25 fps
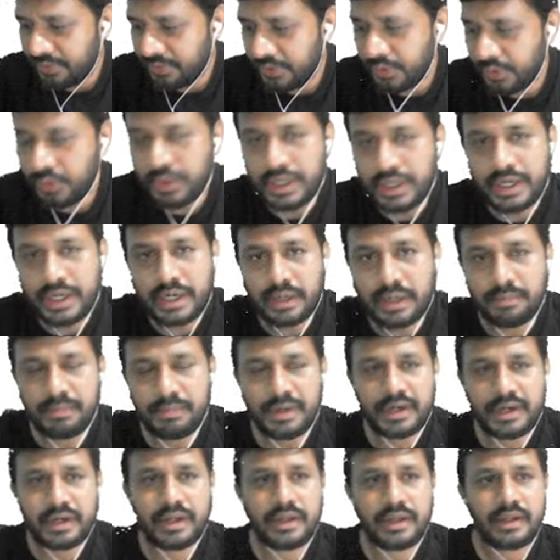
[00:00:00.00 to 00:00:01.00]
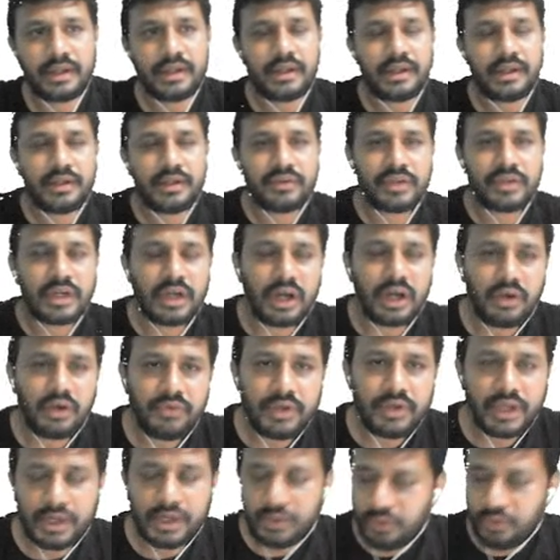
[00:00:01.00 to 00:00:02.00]
Unit doublet. So how
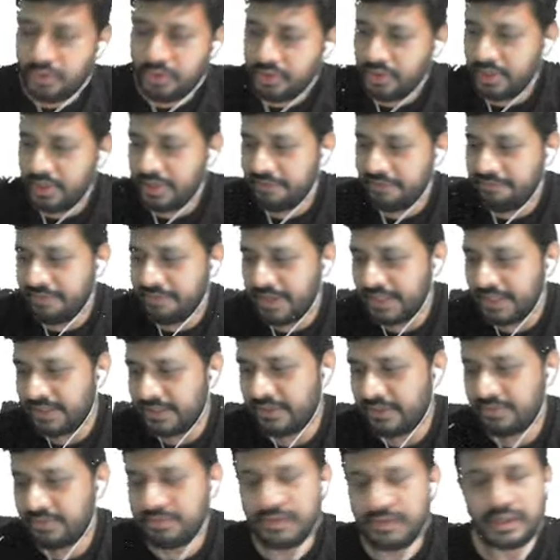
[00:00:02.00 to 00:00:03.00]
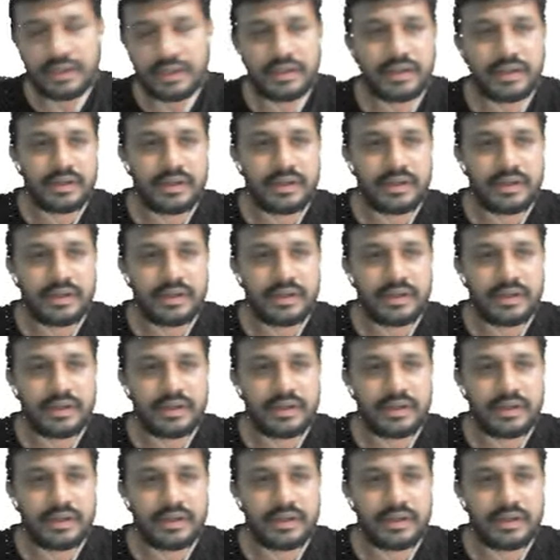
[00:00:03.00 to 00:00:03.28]
we are going to define this one?